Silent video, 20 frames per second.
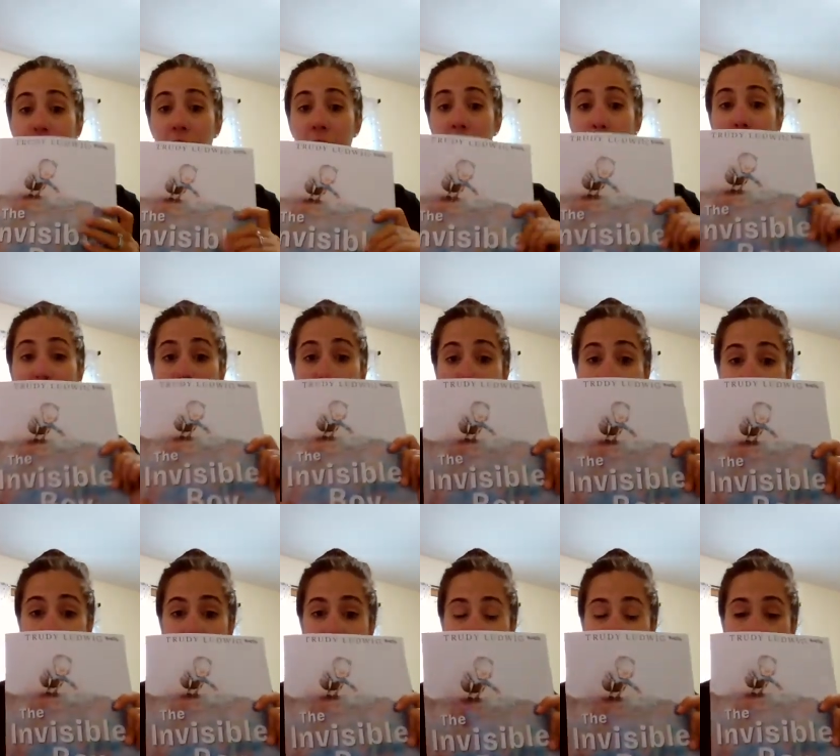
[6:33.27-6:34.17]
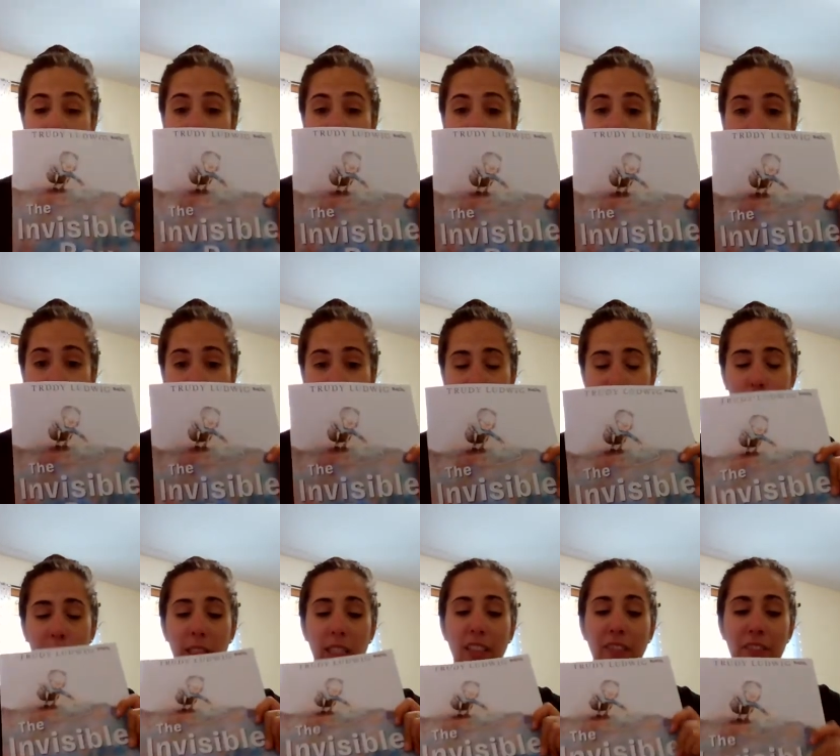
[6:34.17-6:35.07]
Tomorrow we're going to do more work
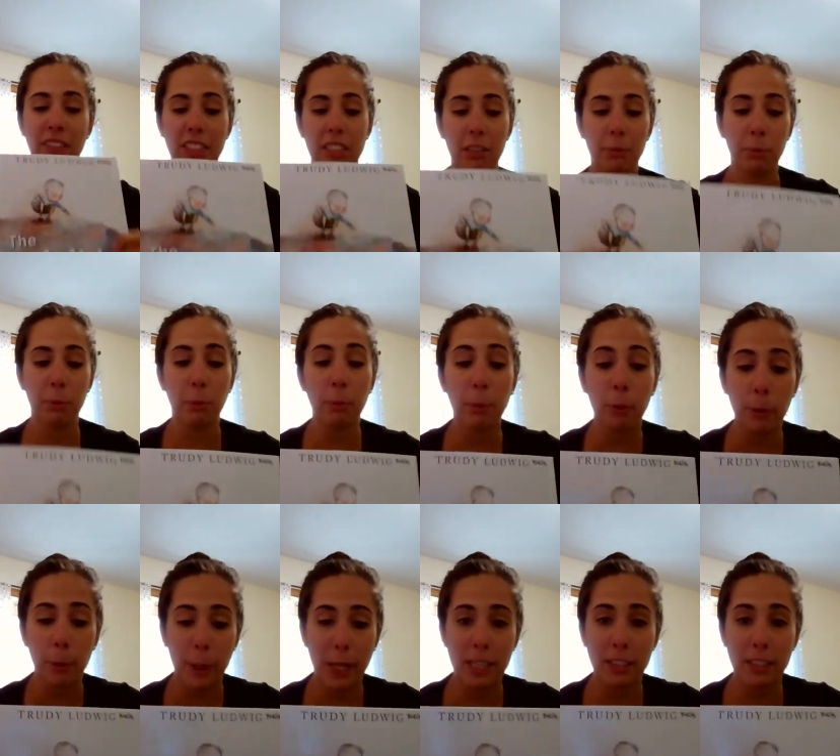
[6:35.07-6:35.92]
with the Invisible Boy,